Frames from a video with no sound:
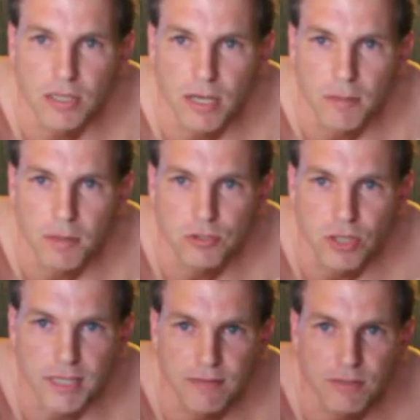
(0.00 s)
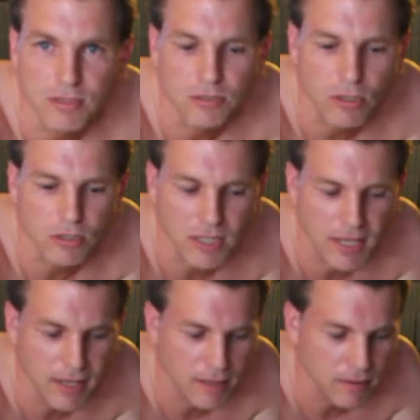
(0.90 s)
I'll try to get to as long as I
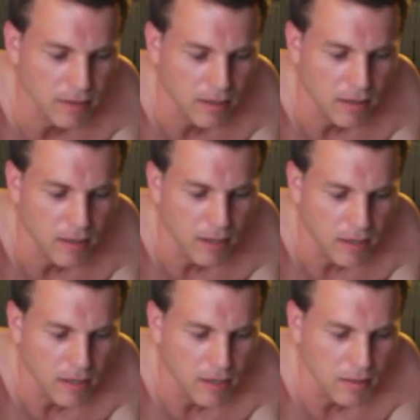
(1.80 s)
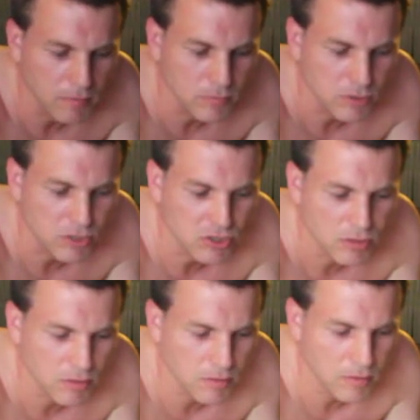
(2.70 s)
can. Just
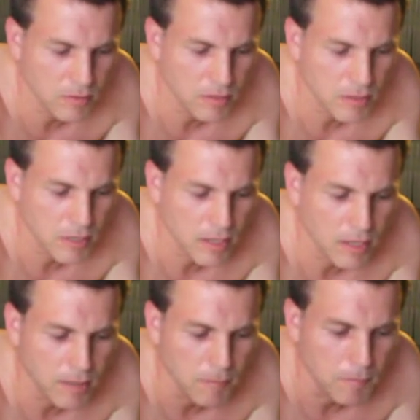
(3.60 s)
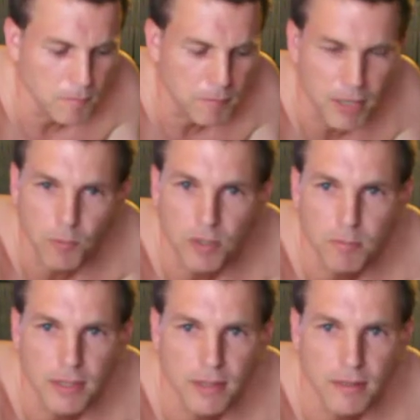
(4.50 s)
bear with
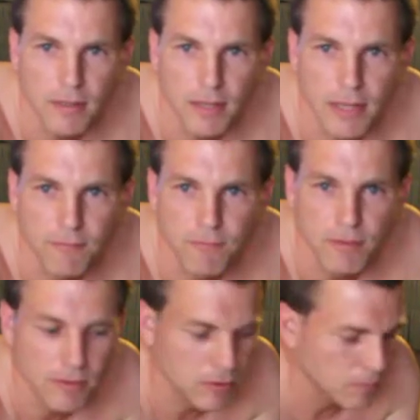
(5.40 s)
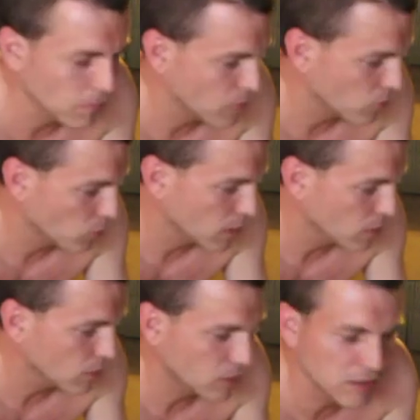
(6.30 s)
me if you
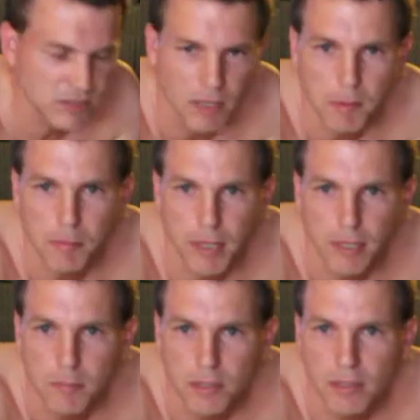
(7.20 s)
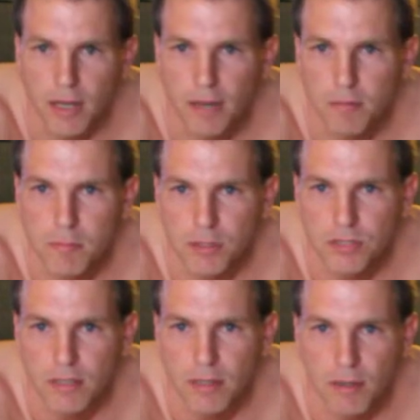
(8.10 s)
will, because I'll be playing I'll have the
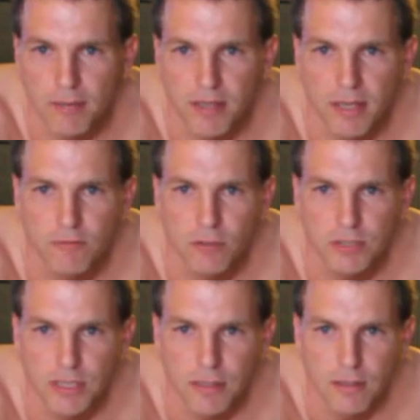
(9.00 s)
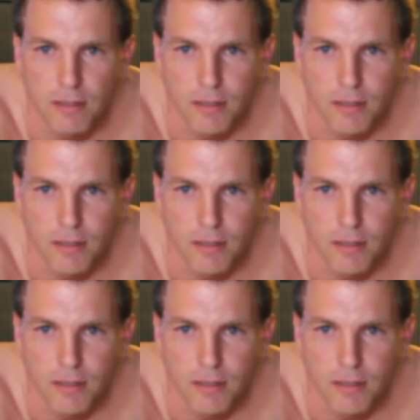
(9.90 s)
music. I'll have headphones in.